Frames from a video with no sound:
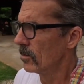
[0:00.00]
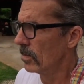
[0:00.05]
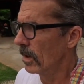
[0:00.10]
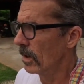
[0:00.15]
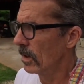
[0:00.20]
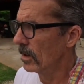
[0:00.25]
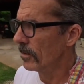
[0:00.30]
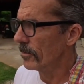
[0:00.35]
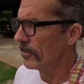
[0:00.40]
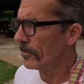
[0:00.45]

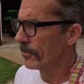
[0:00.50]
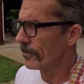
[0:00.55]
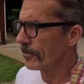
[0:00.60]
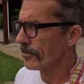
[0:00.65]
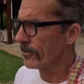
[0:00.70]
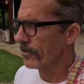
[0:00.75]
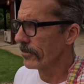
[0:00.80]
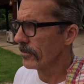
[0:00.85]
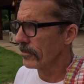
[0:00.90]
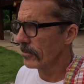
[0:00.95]
But
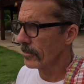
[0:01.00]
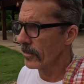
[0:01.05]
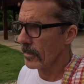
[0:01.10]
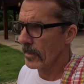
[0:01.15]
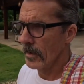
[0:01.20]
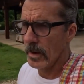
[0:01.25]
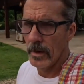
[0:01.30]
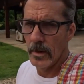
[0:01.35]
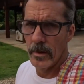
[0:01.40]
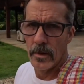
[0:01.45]

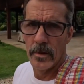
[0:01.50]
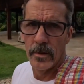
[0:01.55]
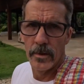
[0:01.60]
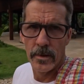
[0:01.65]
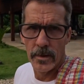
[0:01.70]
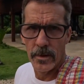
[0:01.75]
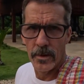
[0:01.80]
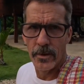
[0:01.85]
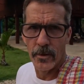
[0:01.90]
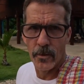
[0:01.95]

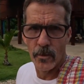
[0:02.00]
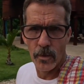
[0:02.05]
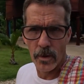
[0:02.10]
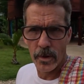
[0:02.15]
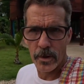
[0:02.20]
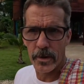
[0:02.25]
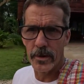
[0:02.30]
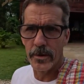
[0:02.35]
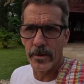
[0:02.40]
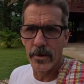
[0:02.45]
you know, you
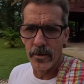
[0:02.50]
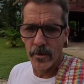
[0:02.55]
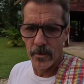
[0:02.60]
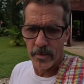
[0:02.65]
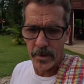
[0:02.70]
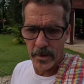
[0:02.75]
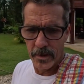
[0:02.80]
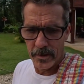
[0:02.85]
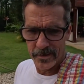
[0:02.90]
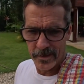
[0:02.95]
work and you don't
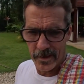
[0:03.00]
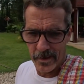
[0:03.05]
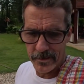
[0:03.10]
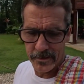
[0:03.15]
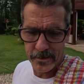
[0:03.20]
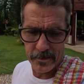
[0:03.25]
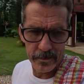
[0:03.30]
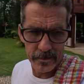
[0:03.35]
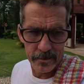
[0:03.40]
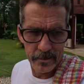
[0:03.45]
pay
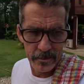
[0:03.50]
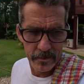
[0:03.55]
attention.